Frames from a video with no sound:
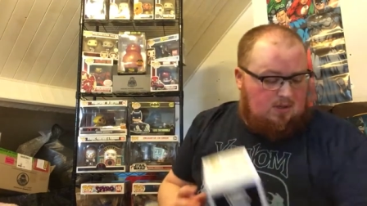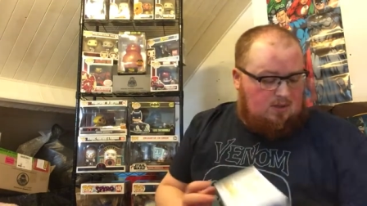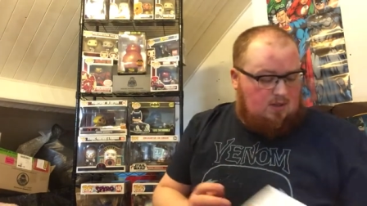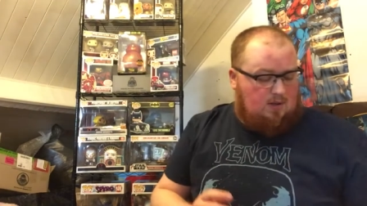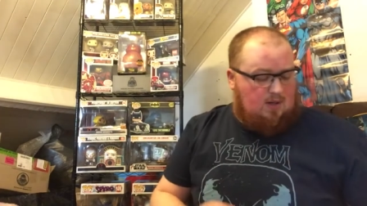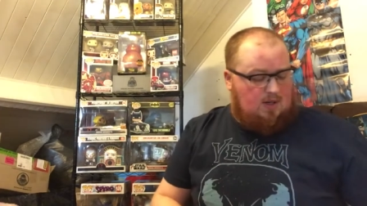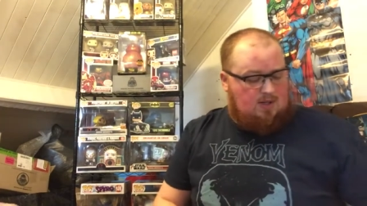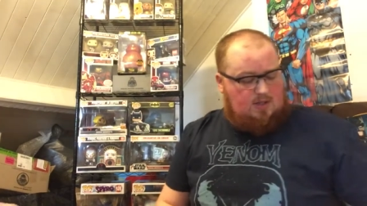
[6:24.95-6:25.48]

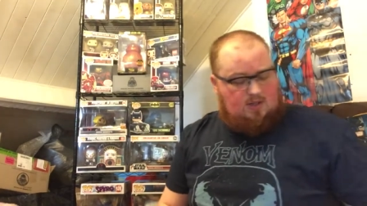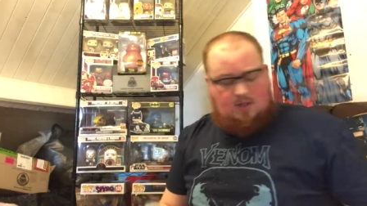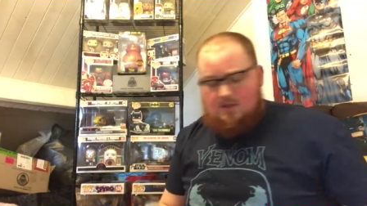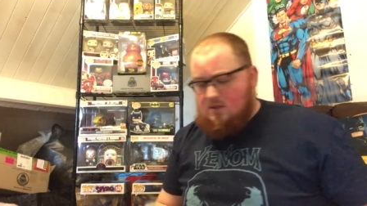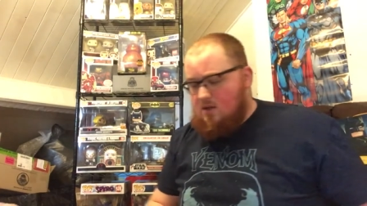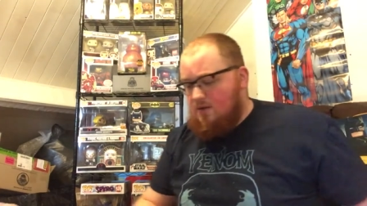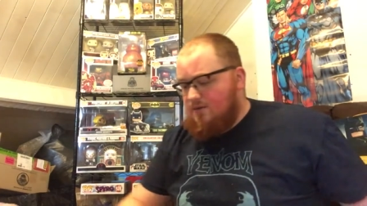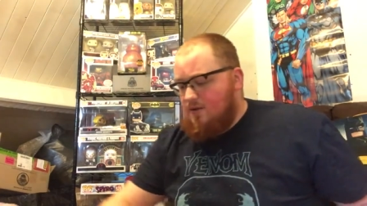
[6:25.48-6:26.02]
So that
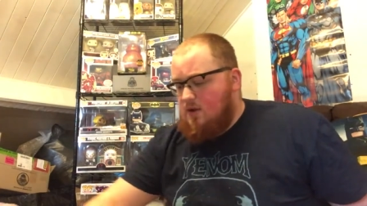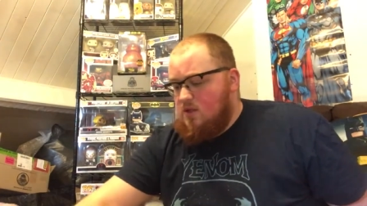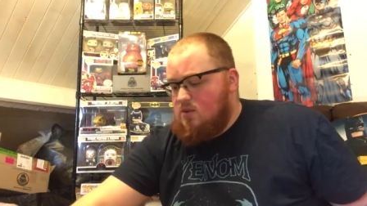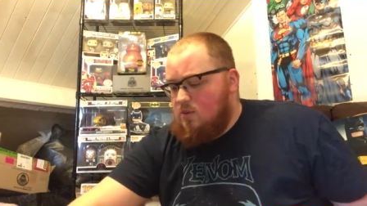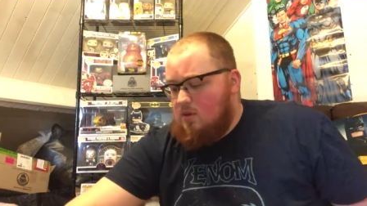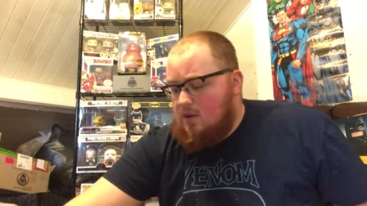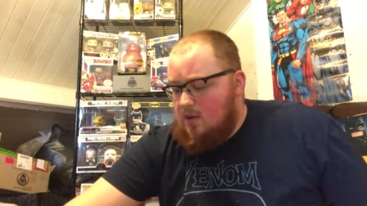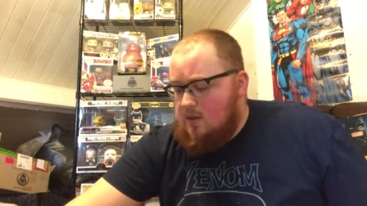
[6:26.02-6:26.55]
is our
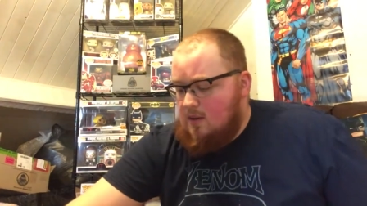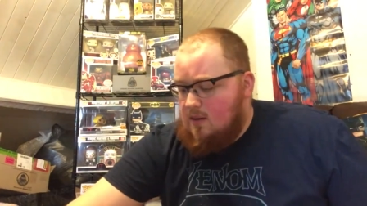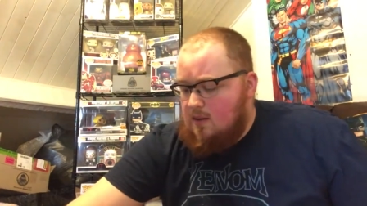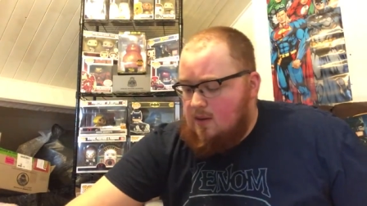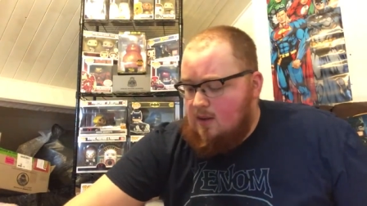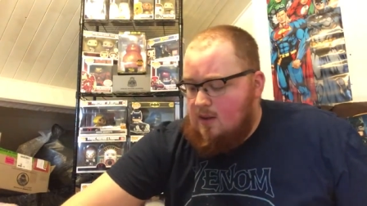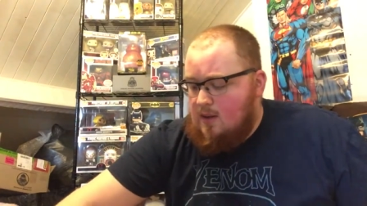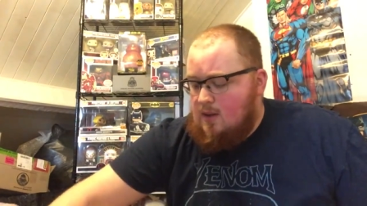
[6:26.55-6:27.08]
first one.
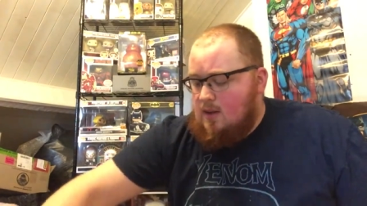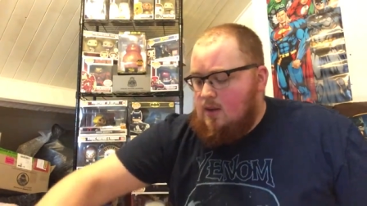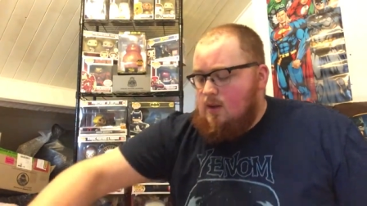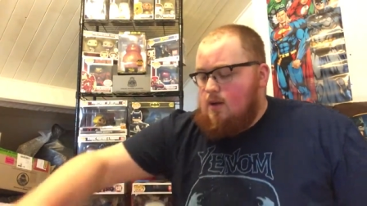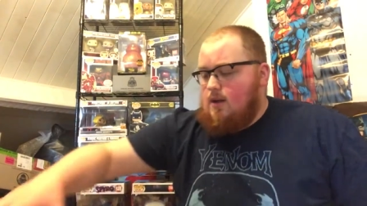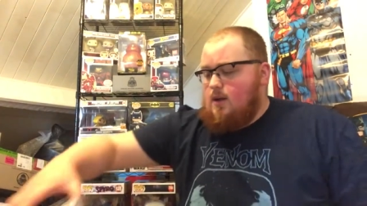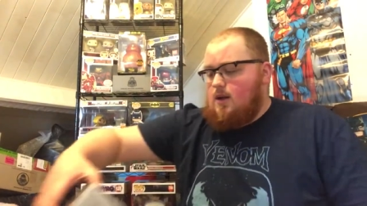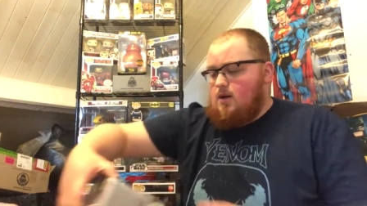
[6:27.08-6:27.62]

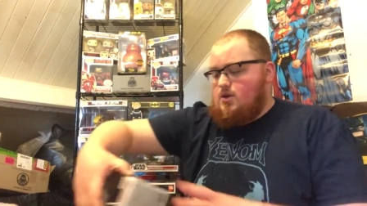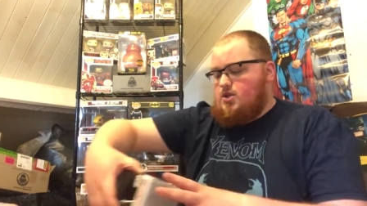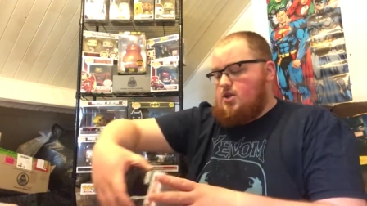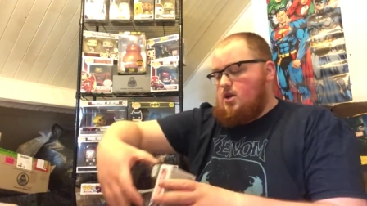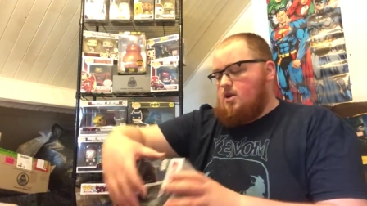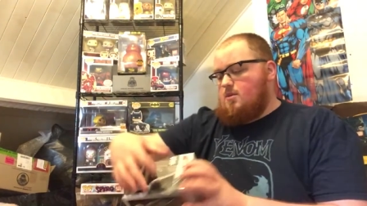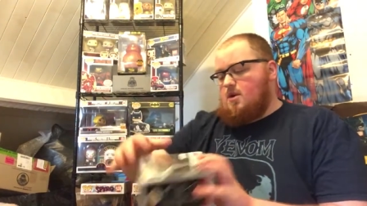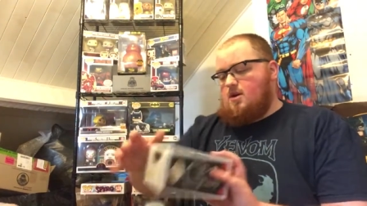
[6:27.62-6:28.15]
And then I'll
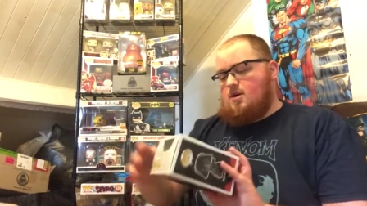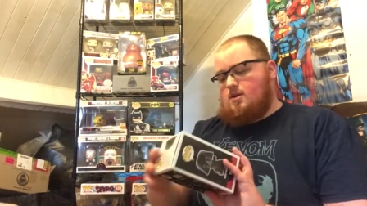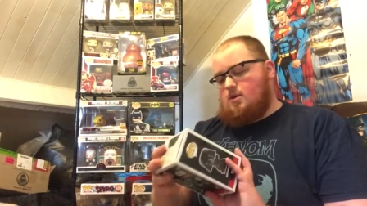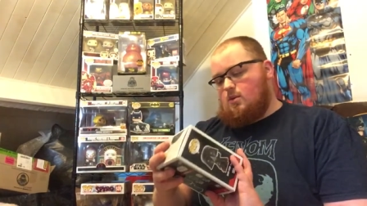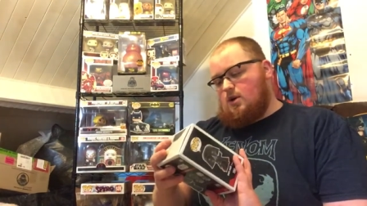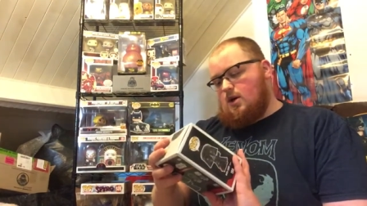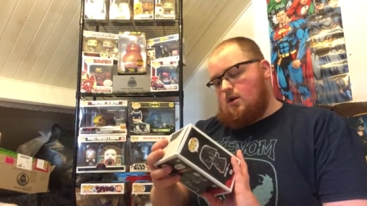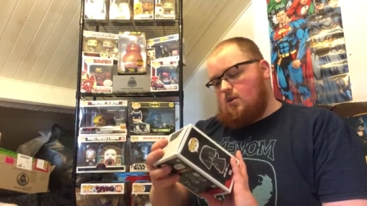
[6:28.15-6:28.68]
show you my,
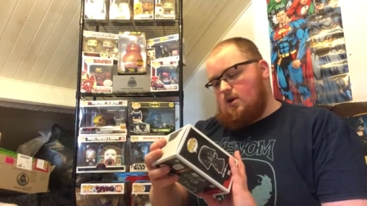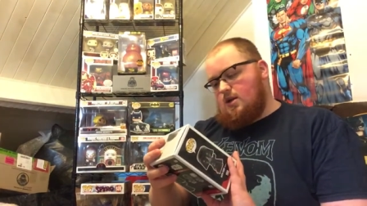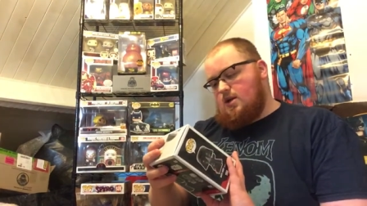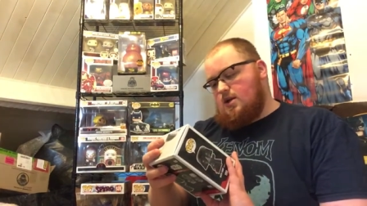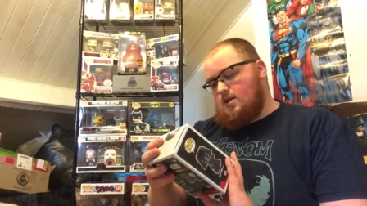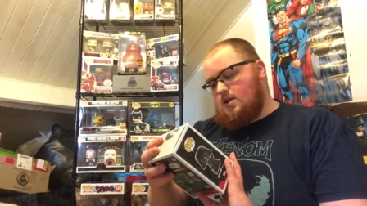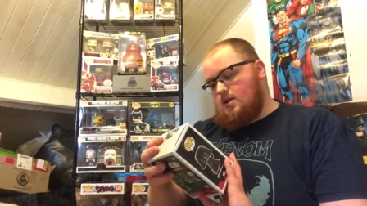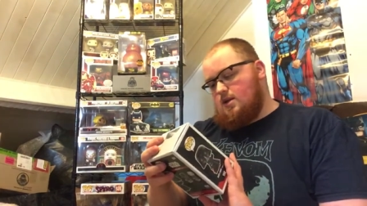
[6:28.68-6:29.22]
the one I
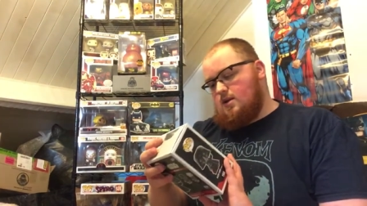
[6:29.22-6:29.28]
wanted.